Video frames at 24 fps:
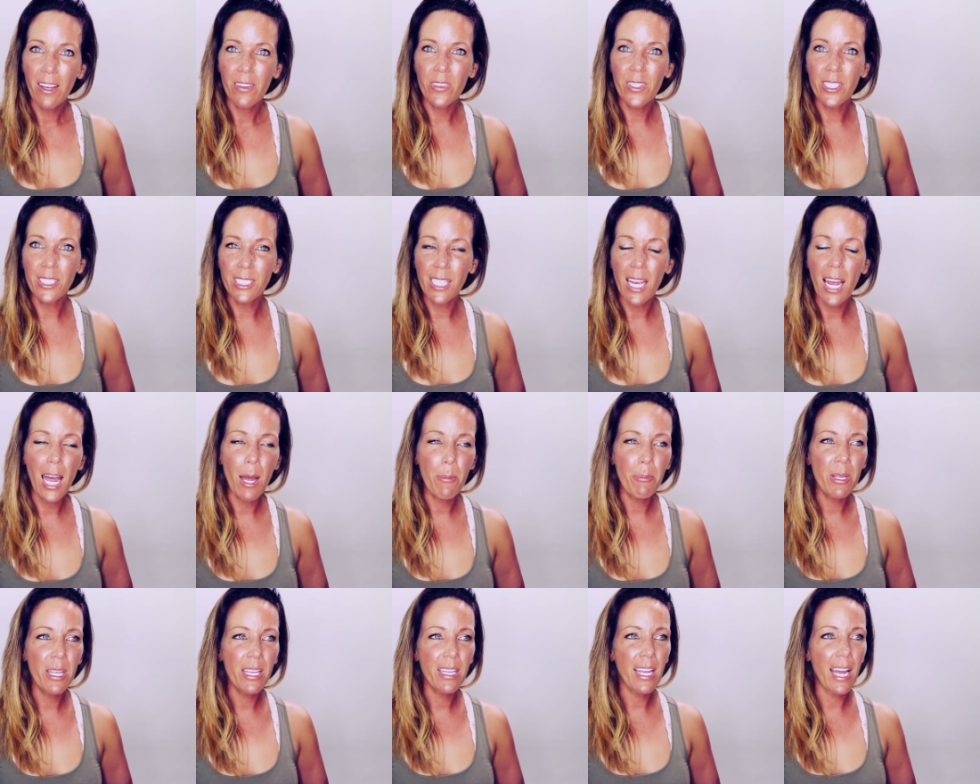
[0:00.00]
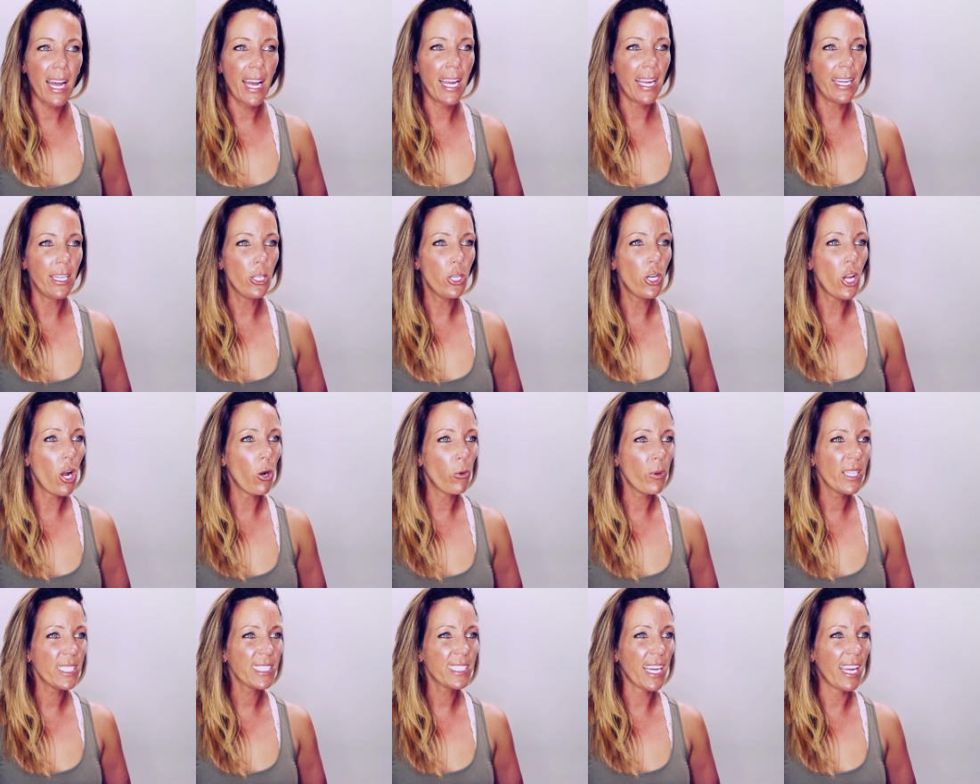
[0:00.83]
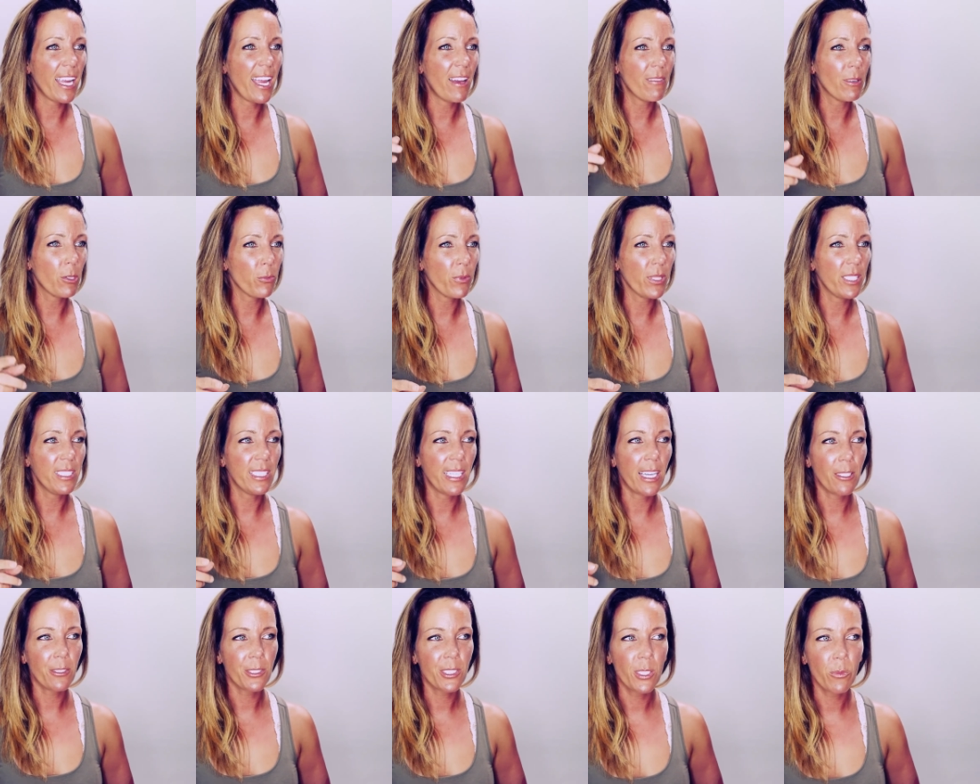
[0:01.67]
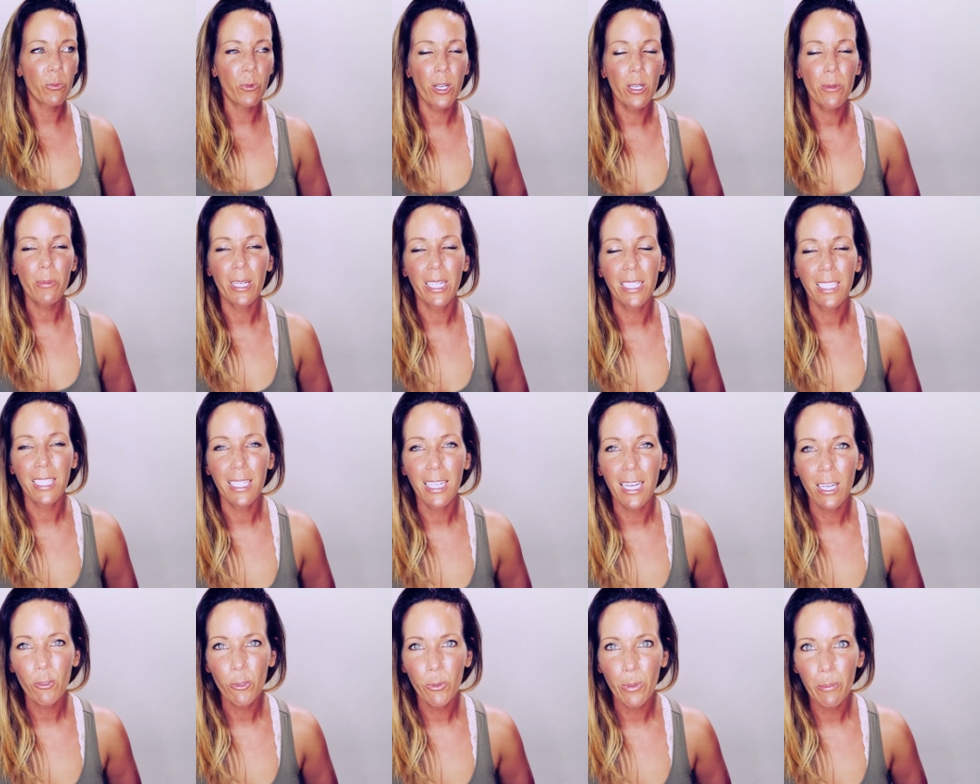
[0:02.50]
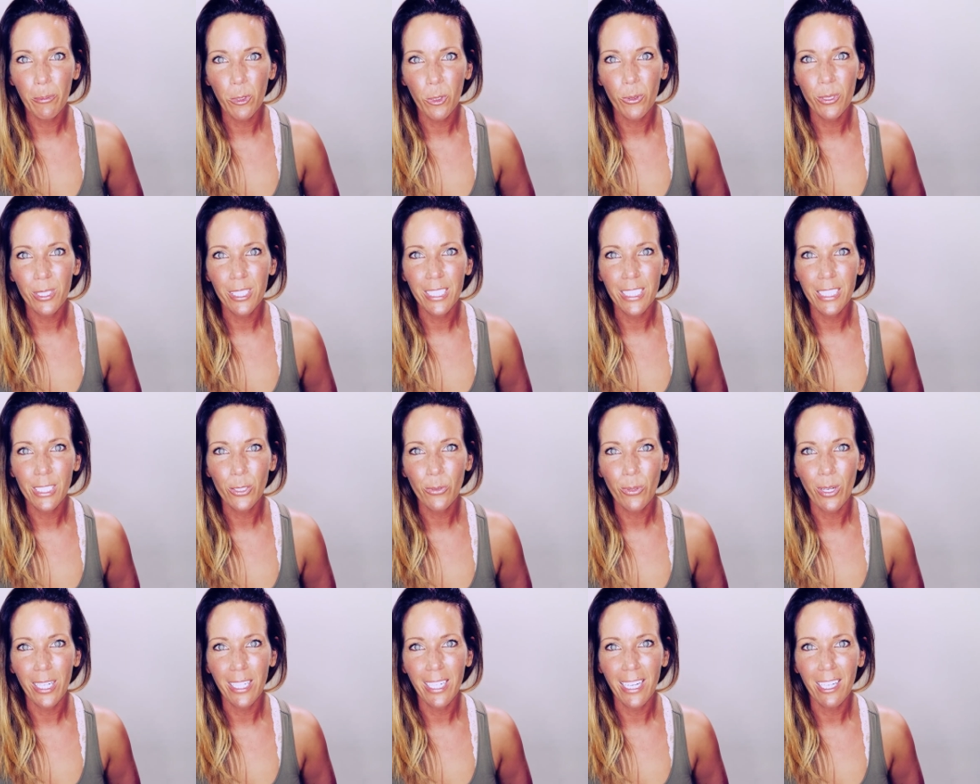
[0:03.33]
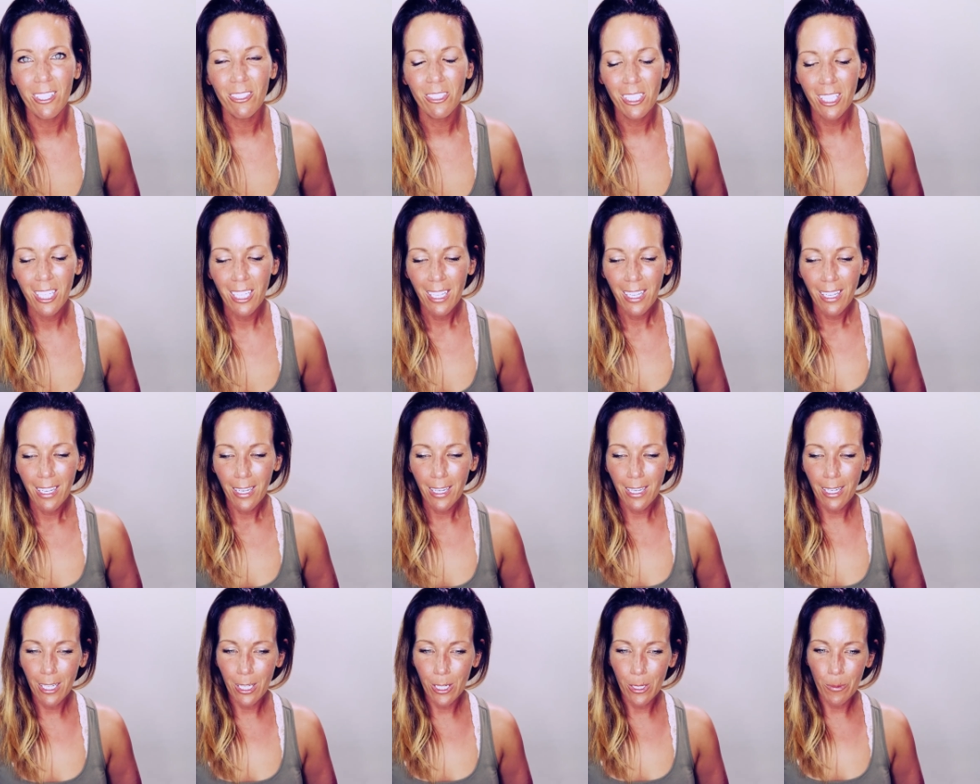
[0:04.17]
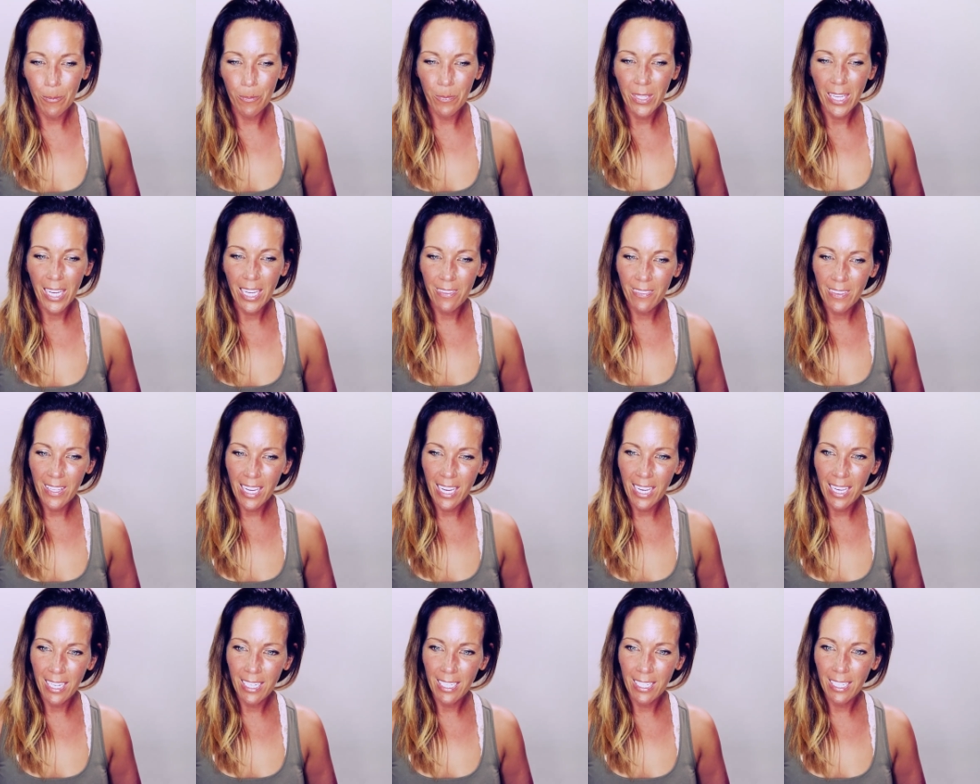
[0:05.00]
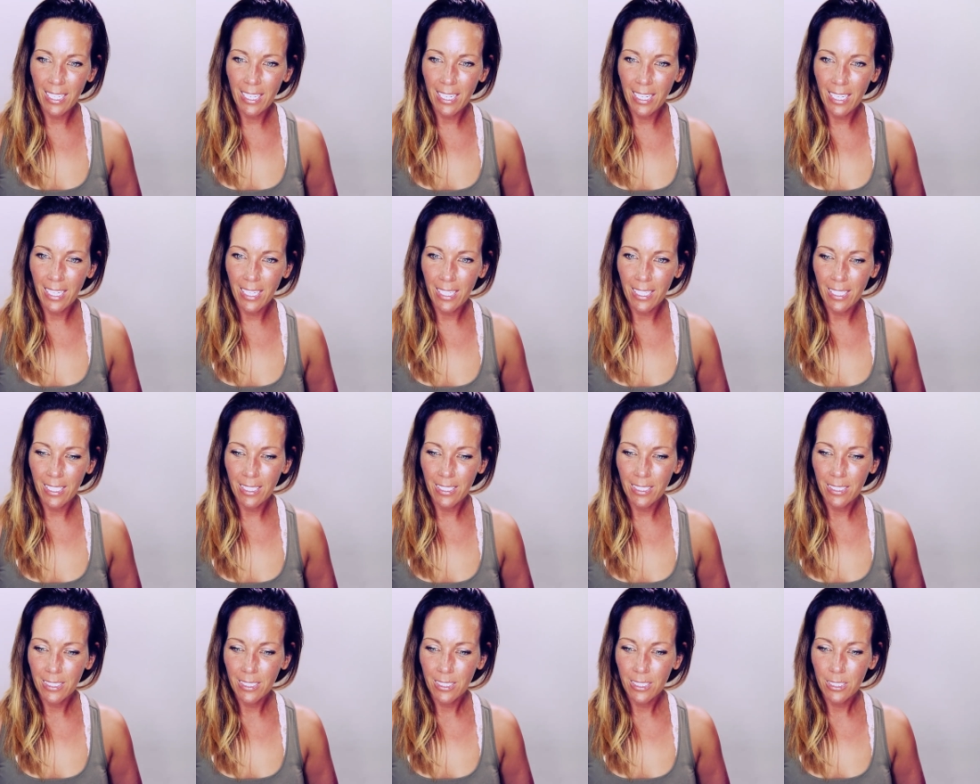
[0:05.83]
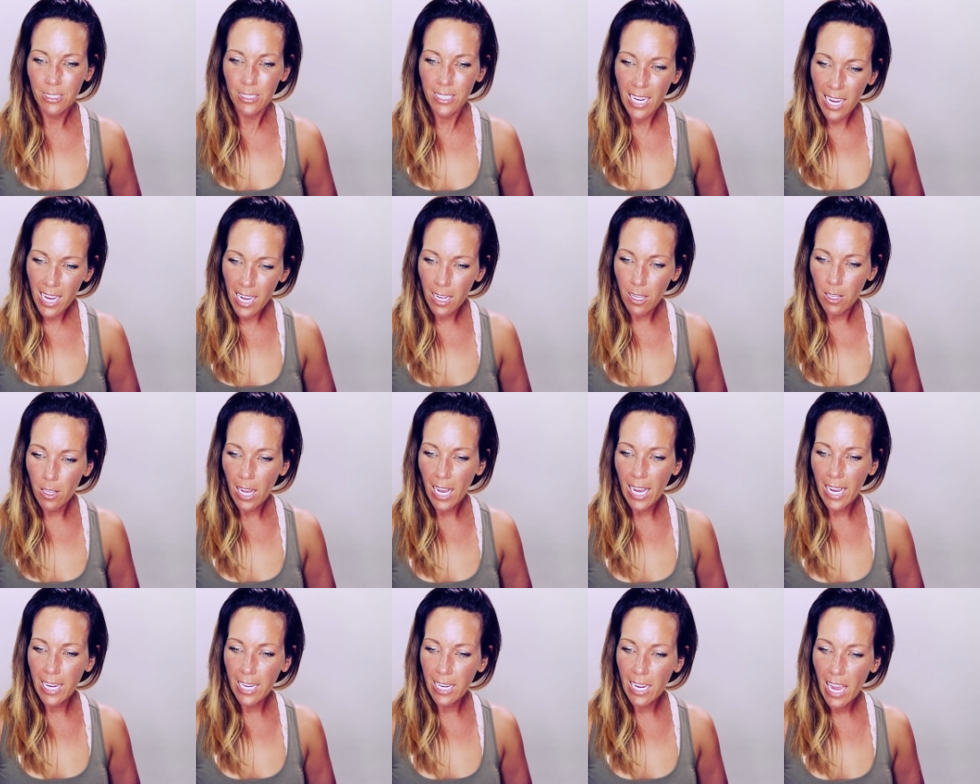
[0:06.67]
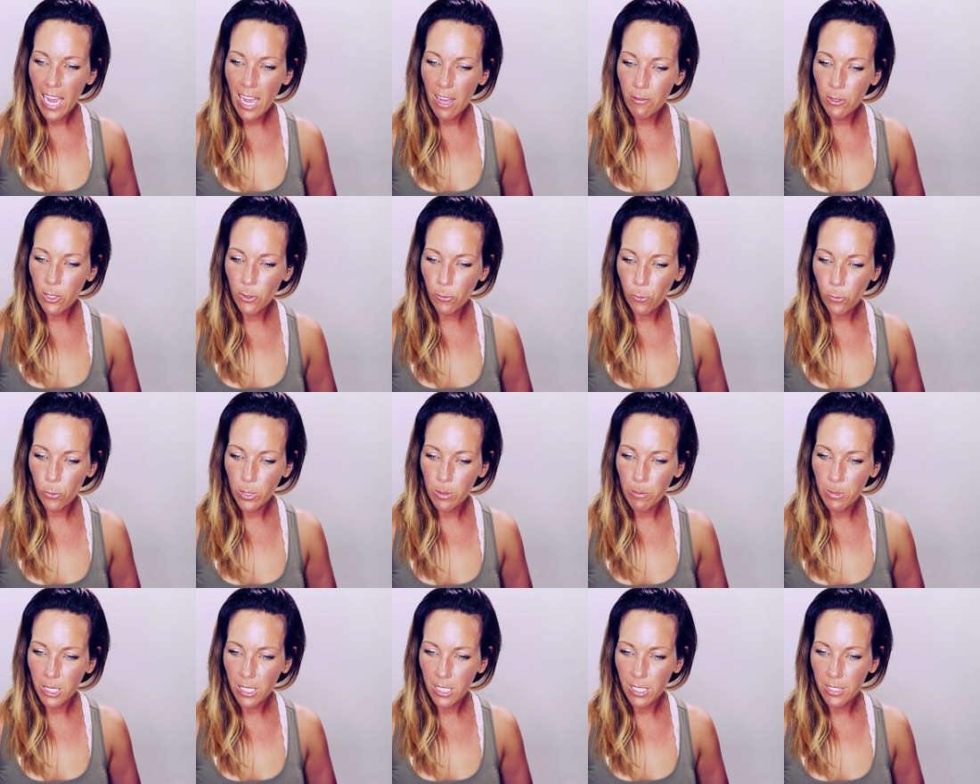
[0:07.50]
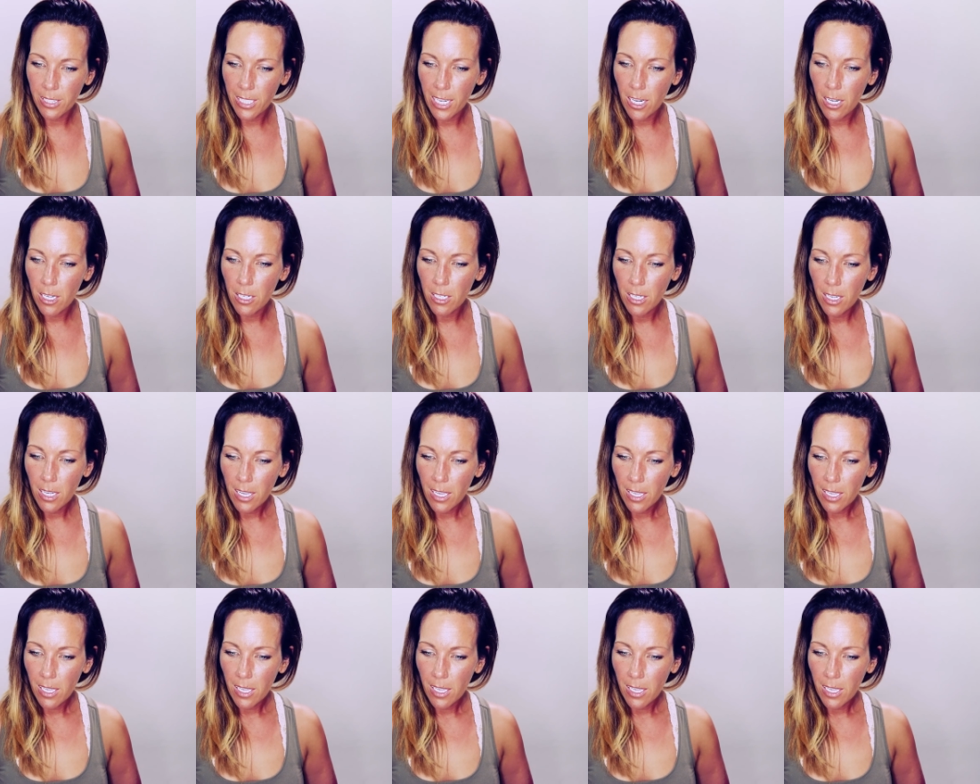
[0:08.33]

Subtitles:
The topic, I know it. I have it written down somewhere, but I cannot remember what it is right now. And then, yeah, I have the freebie in there.